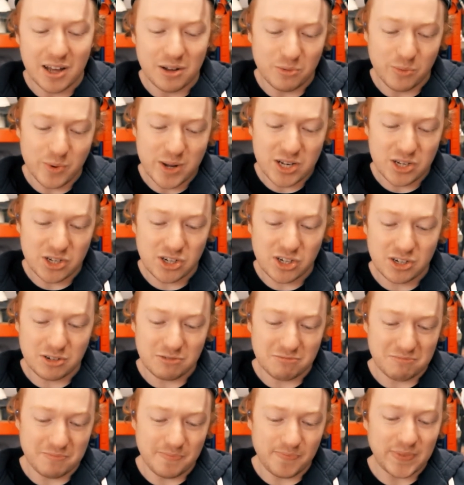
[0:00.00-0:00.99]
which
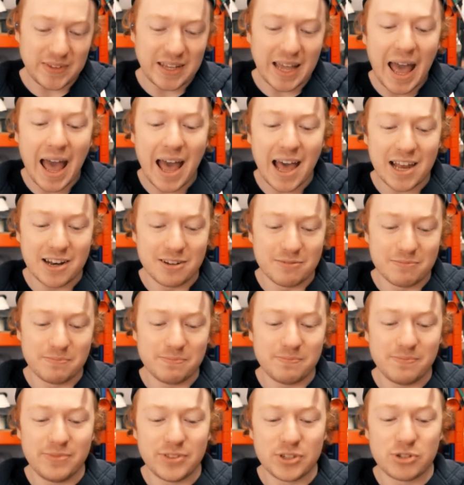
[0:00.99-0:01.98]
can
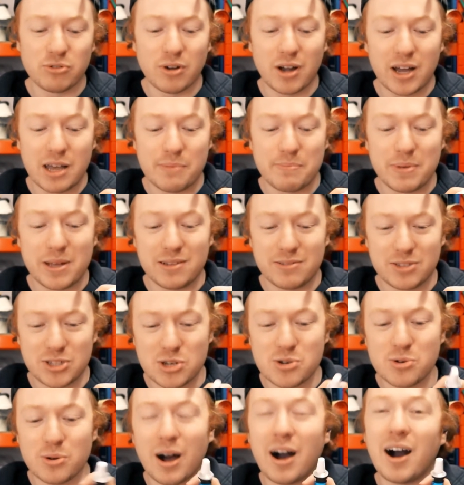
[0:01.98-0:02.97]
dry a bit
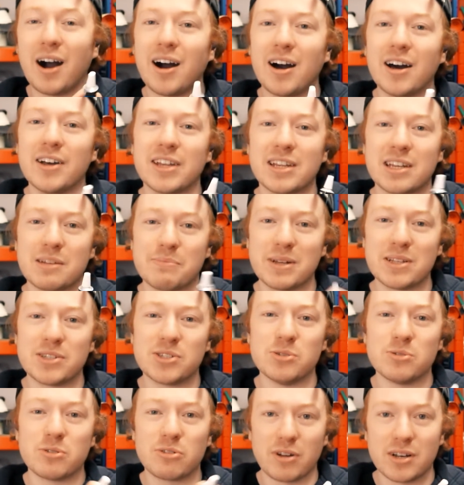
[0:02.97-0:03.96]
too hard and a bit
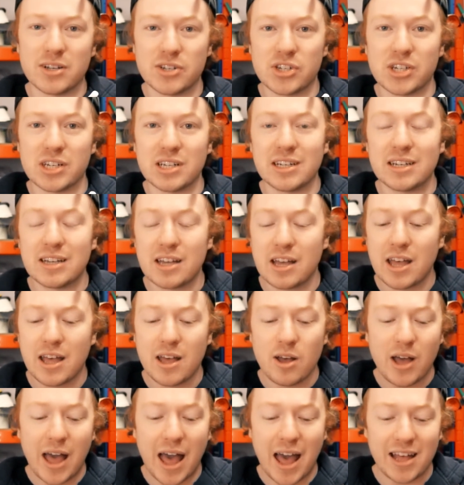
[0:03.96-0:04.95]
too crunchy
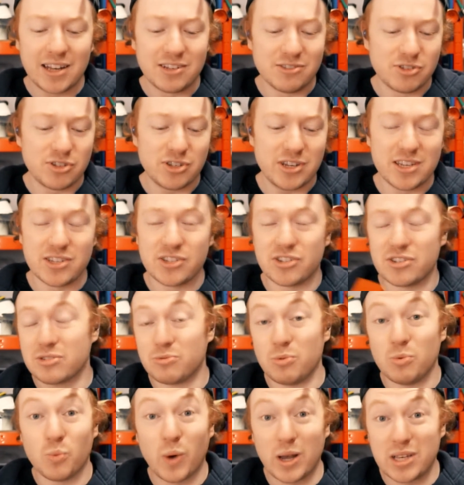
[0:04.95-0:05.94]
and is
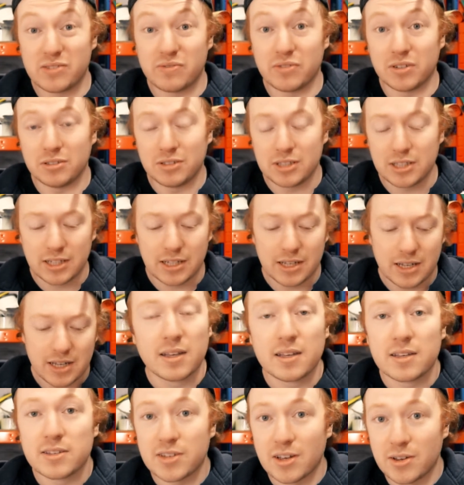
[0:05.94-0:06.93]
just wasteful.
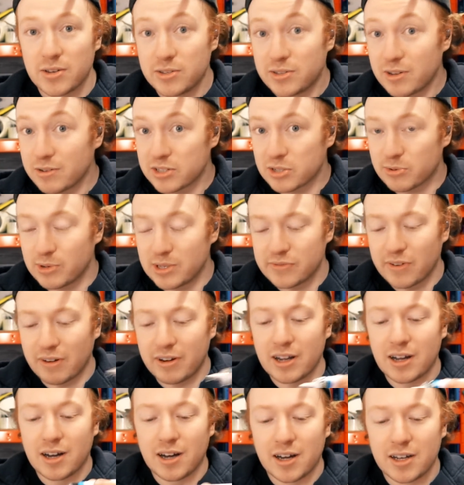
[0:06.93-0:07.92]
So you don't squeeze
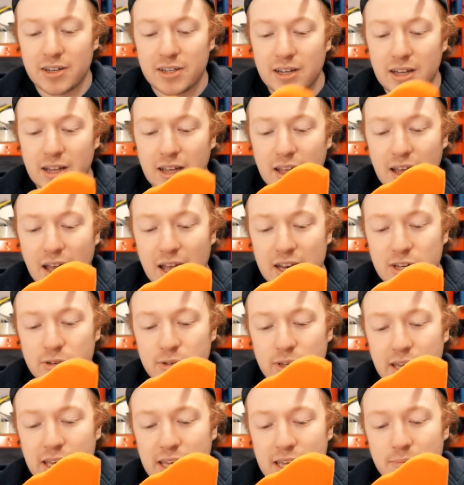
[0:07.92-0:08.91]
very hard and you
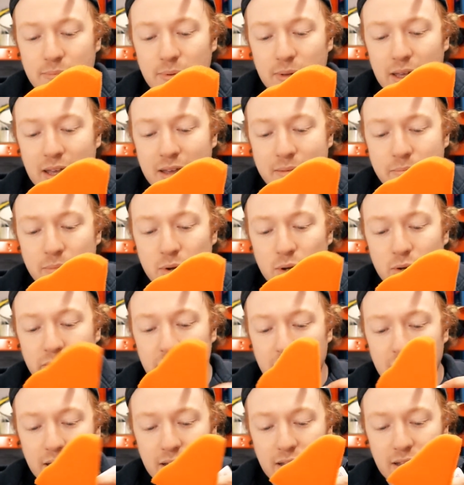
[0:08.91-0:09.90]
keep it
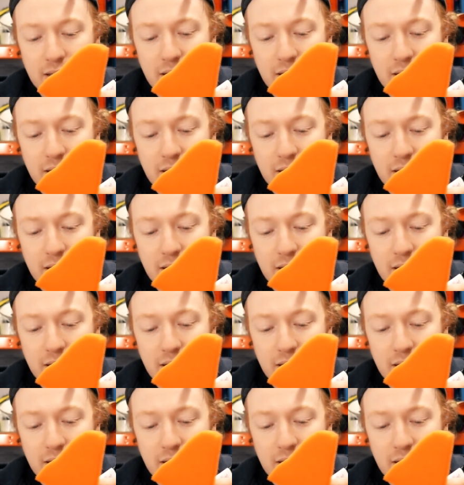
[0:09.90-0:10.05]
moving